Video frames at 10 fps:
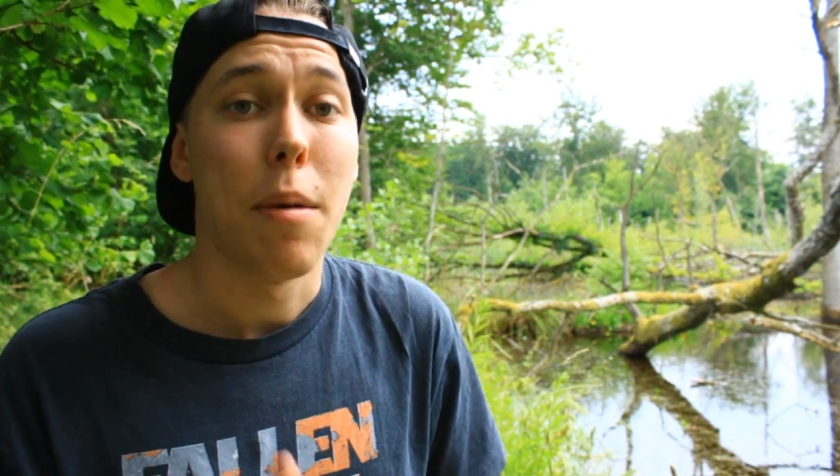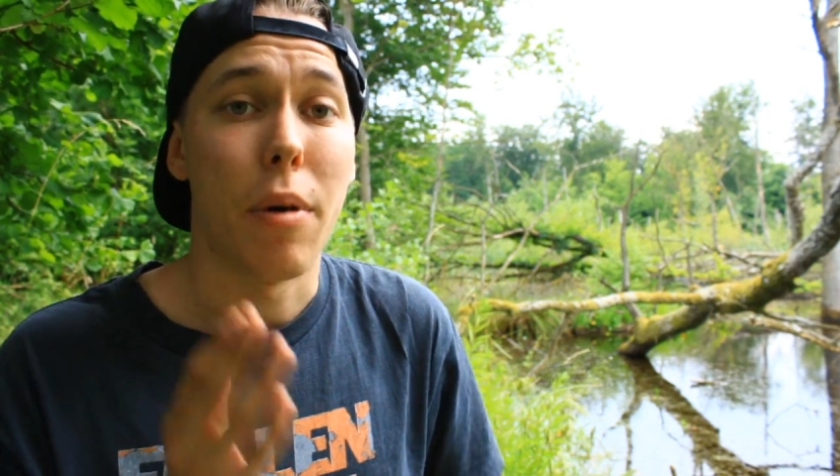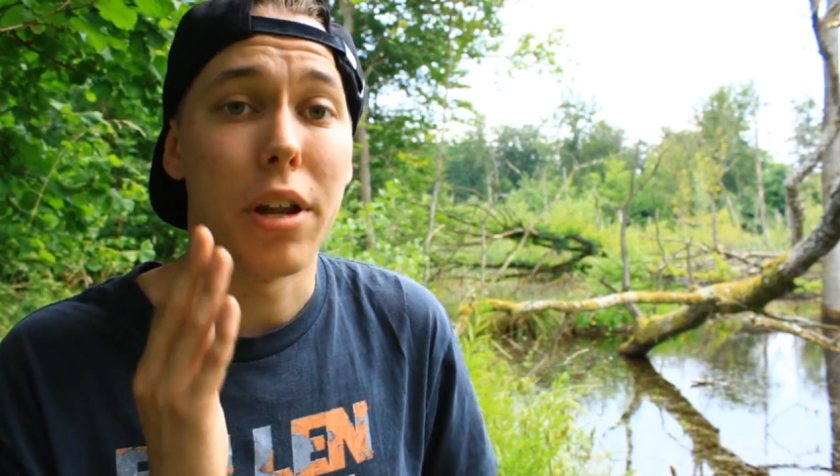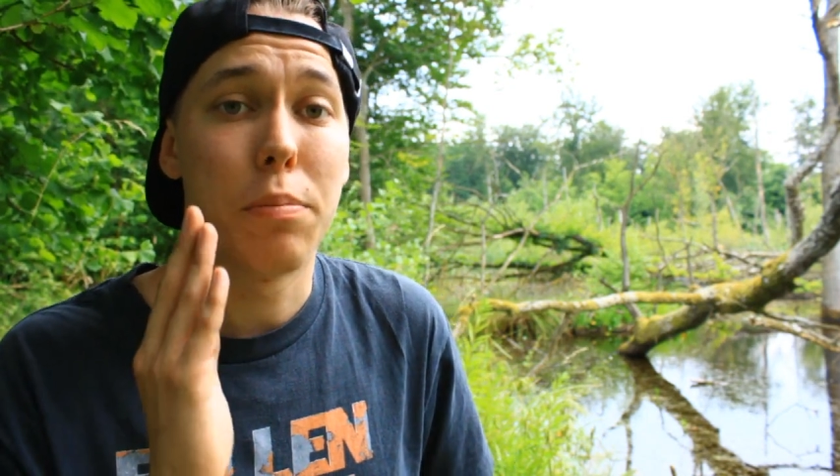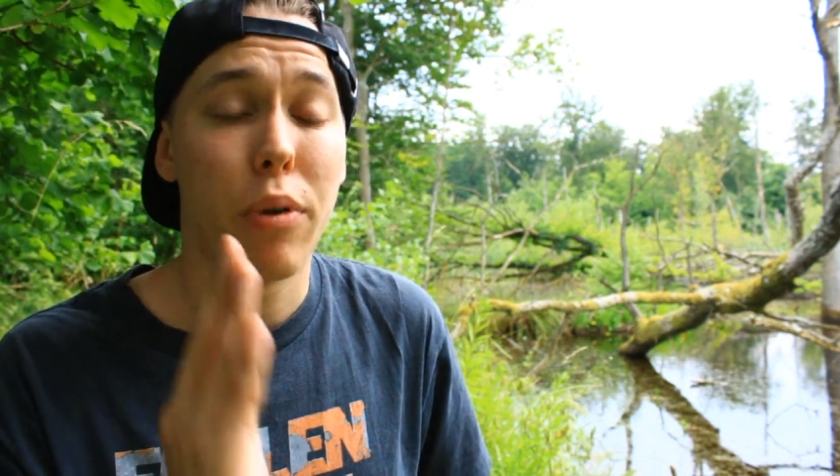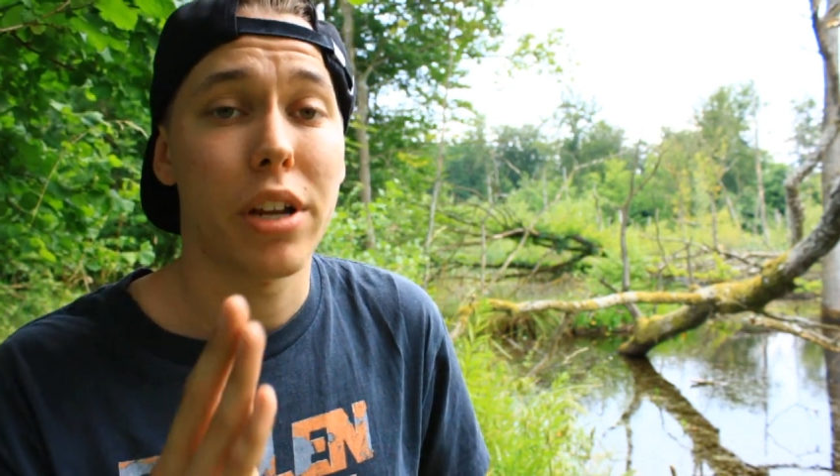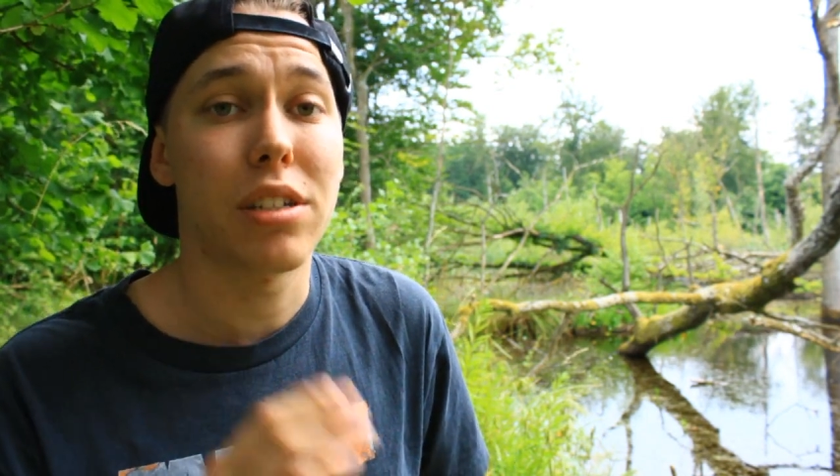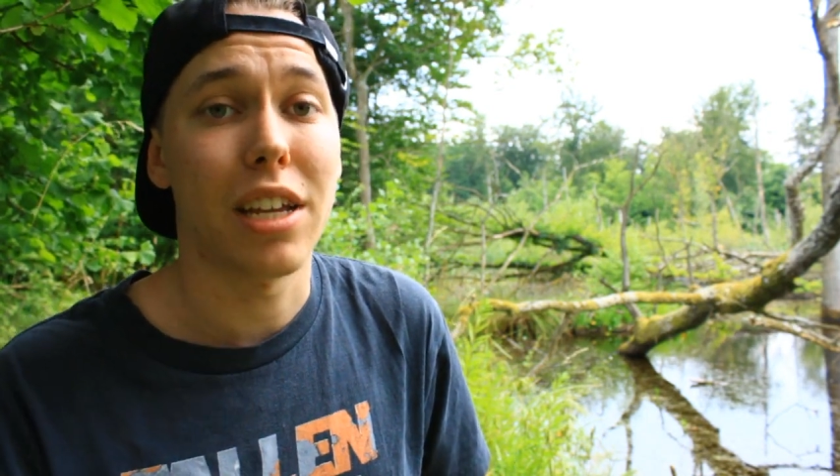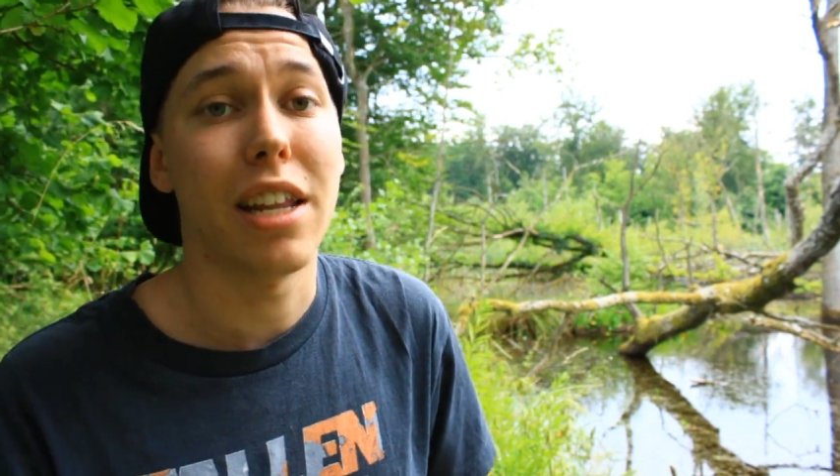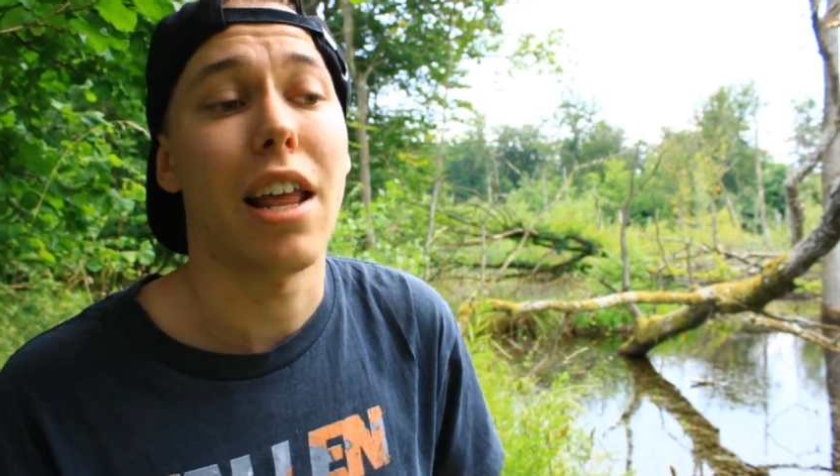but it
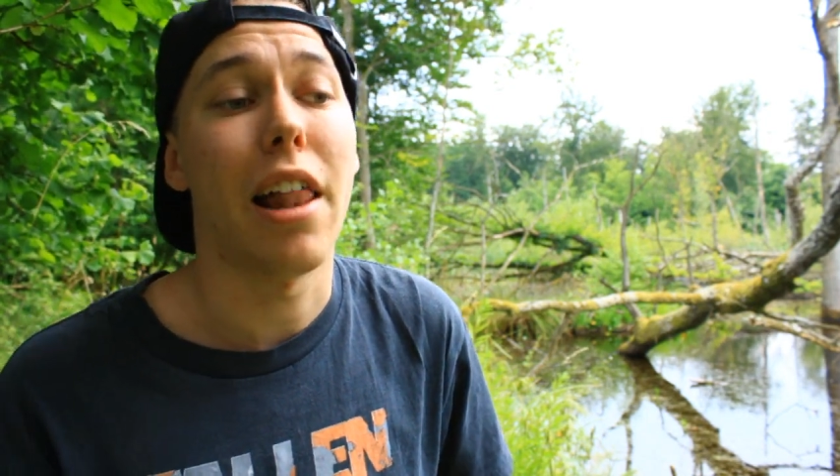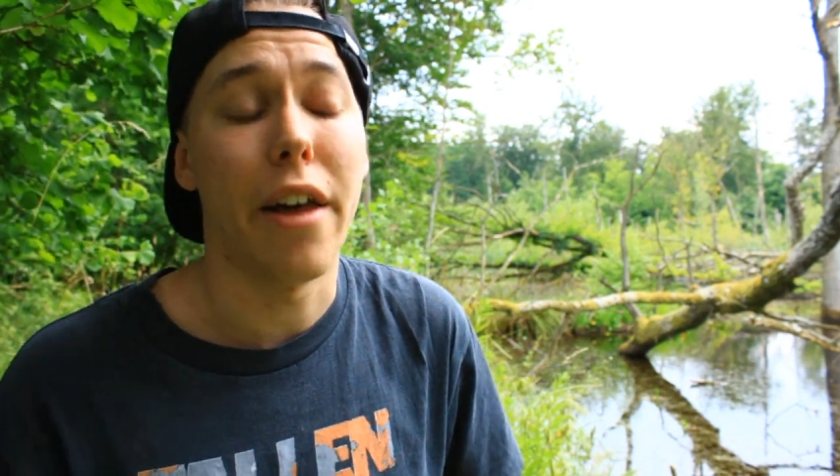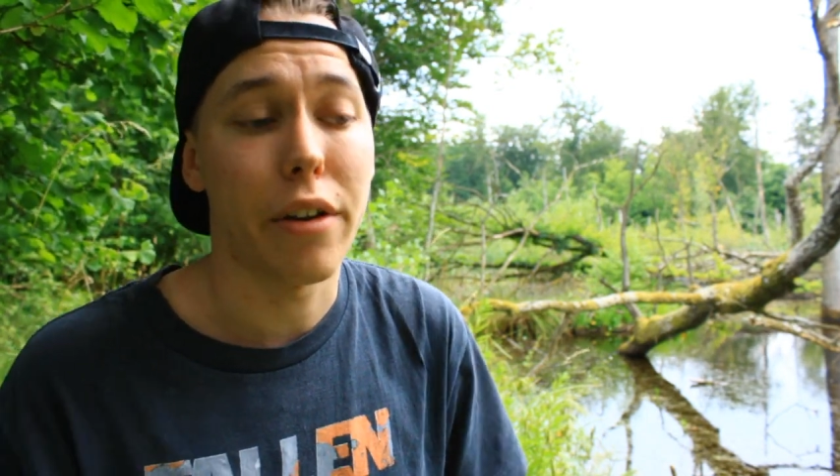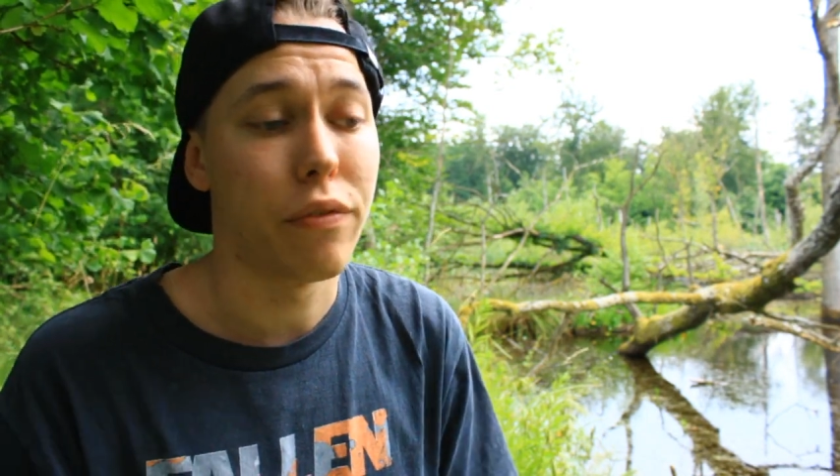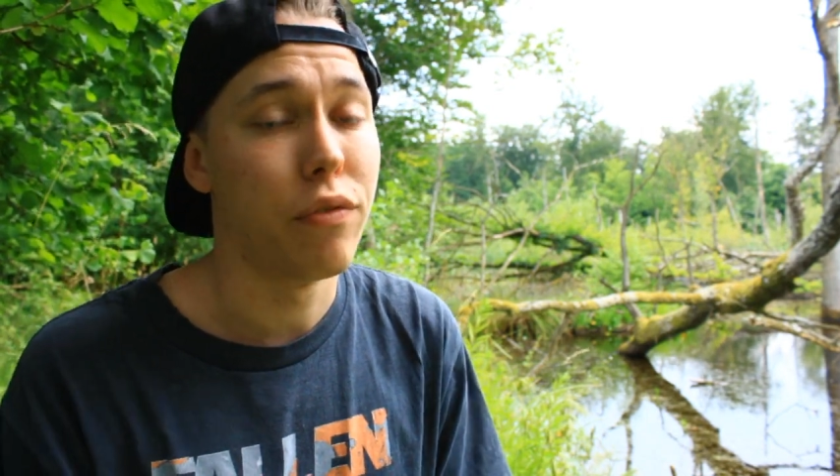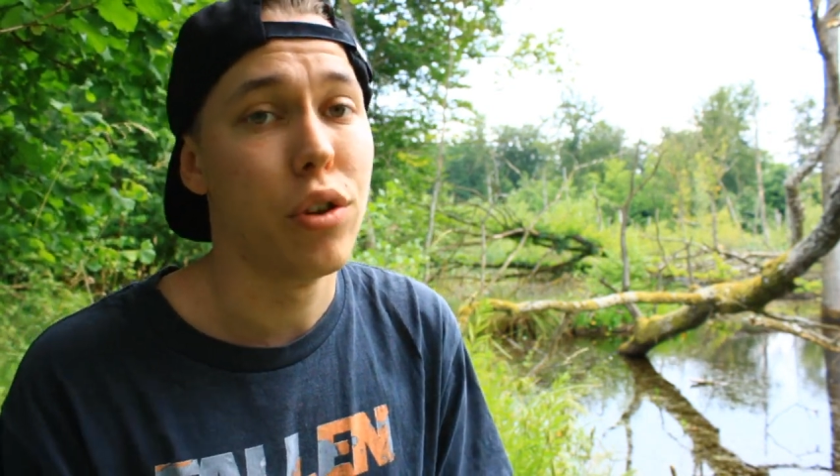brings in a lot of